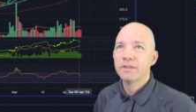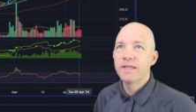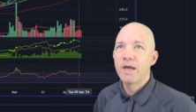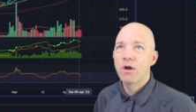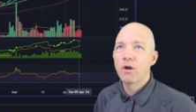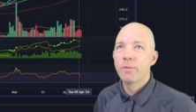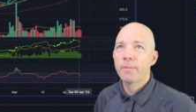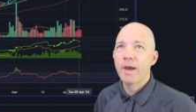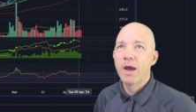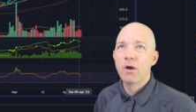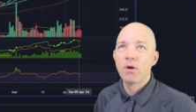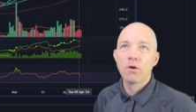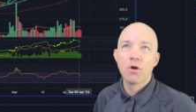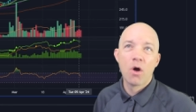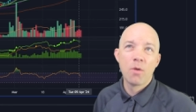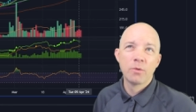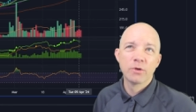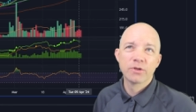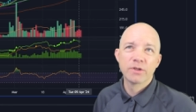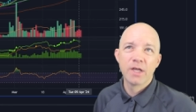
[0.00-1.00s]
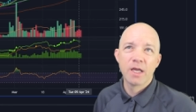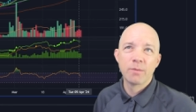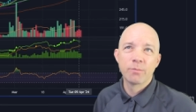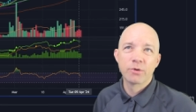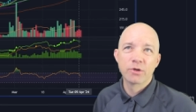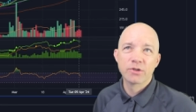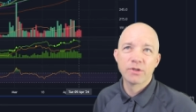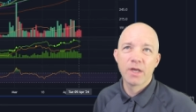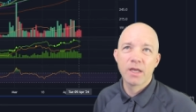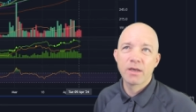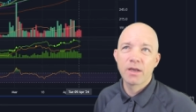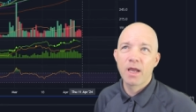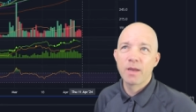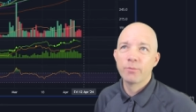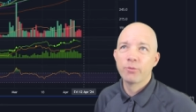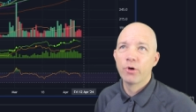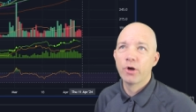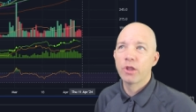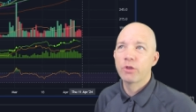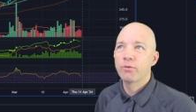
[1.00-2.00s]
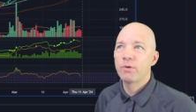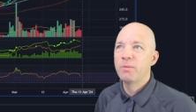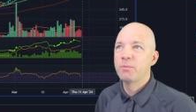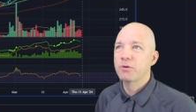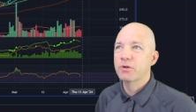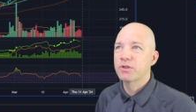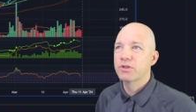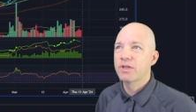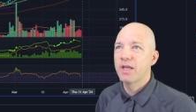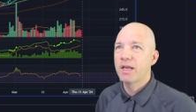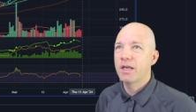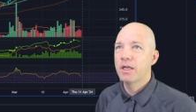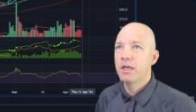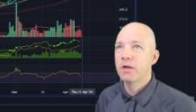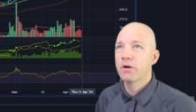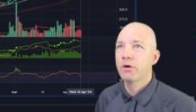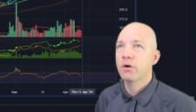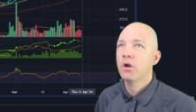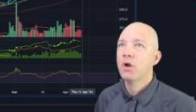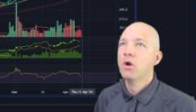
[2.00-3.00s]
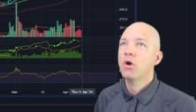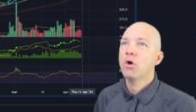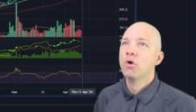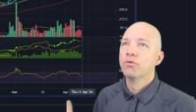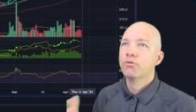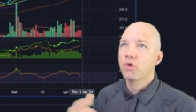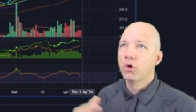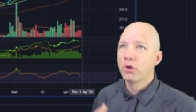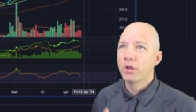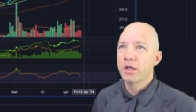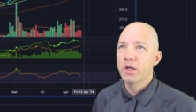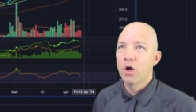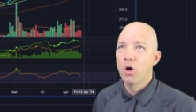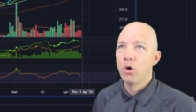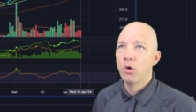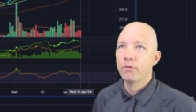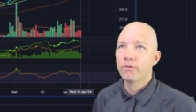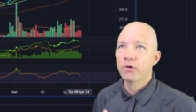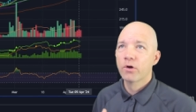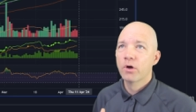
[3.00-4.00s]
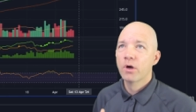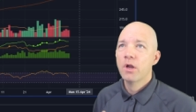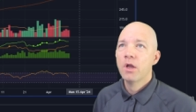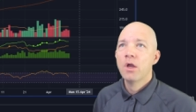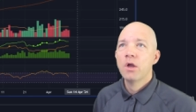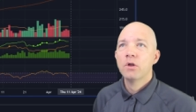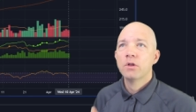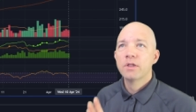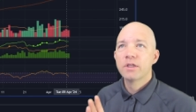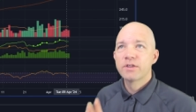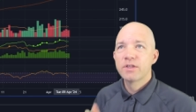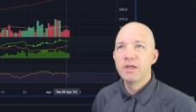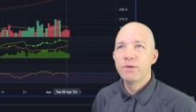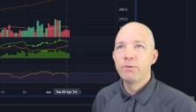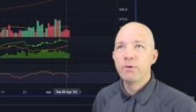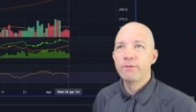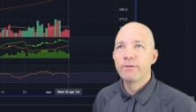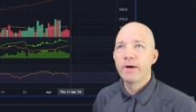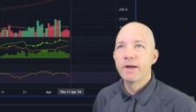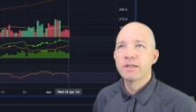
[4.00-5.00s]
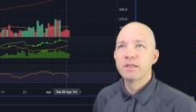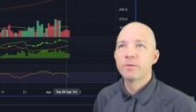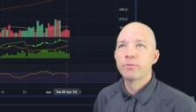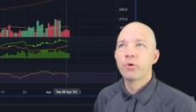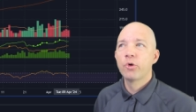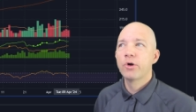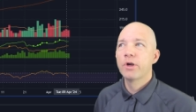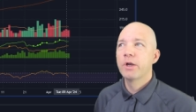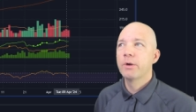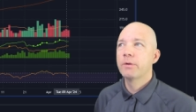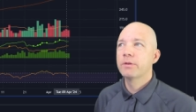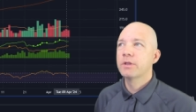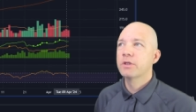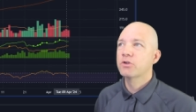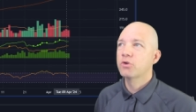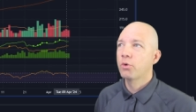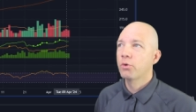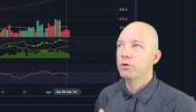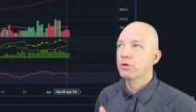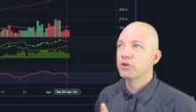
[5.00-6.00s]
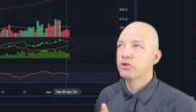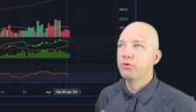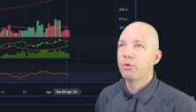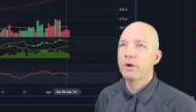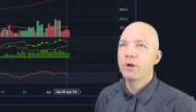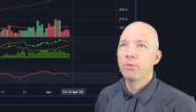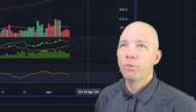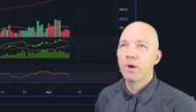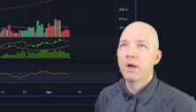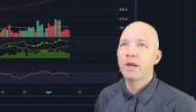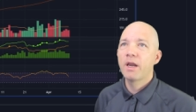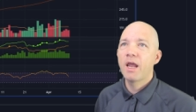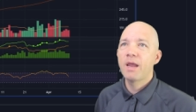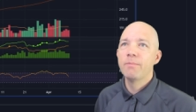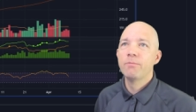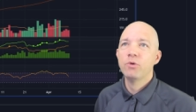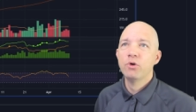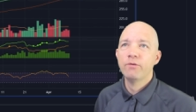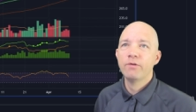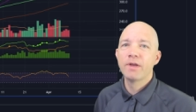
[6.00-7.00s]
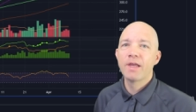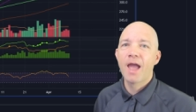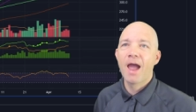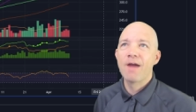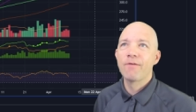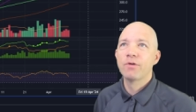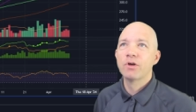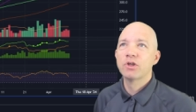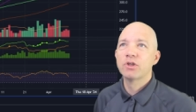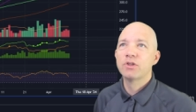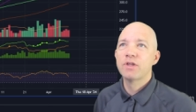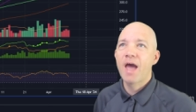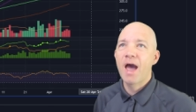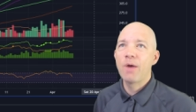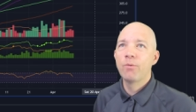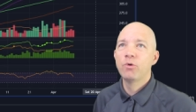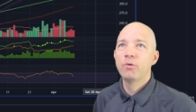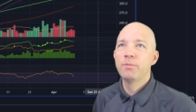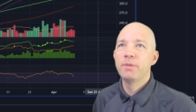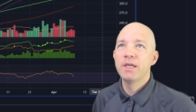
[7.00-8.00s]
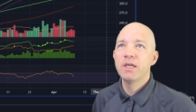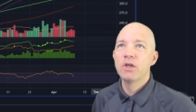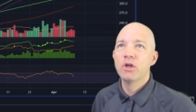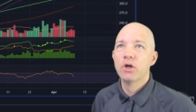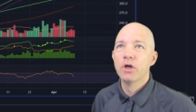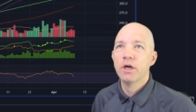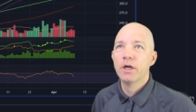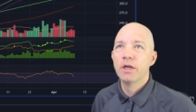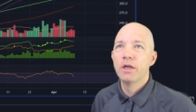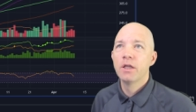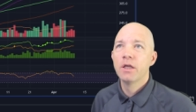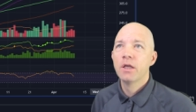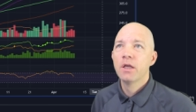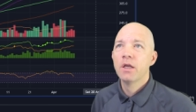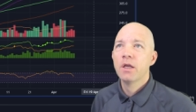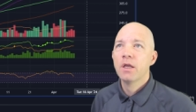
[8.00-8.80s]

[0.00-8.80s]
down about almost 10%, 9.3% here. Rolling over. Let's see if we find support here at this orange 21-day moving average. That would be good